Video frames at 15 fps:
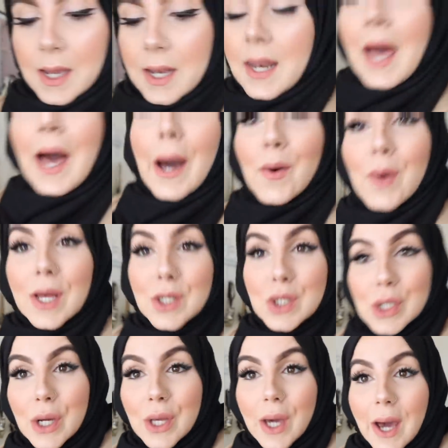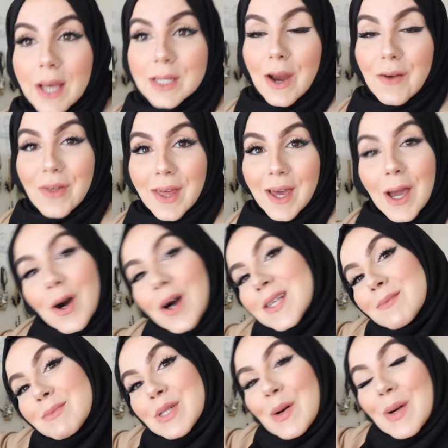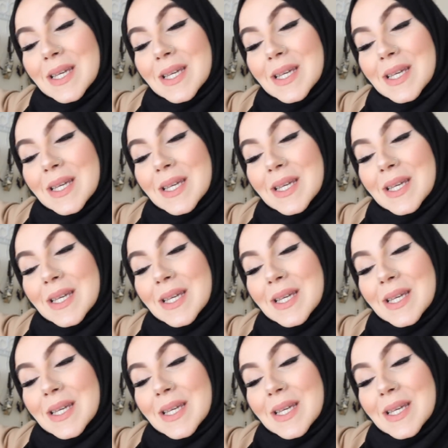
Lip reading: now and show you guys everything I got. I'm so